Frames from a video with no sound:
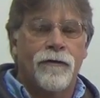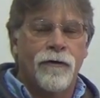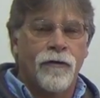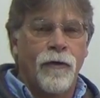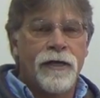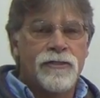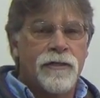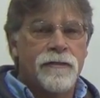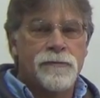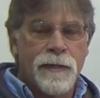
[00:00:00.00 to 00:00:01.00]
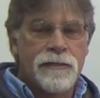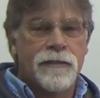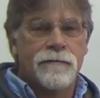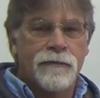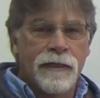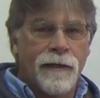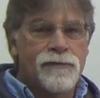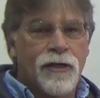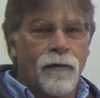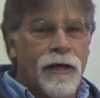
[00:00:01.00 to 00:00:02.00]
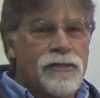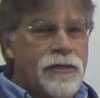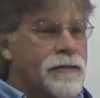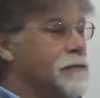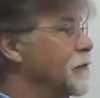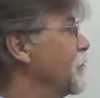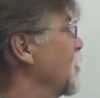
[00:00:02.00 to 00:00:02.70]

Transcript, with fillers: or question, especially when it comes to questions,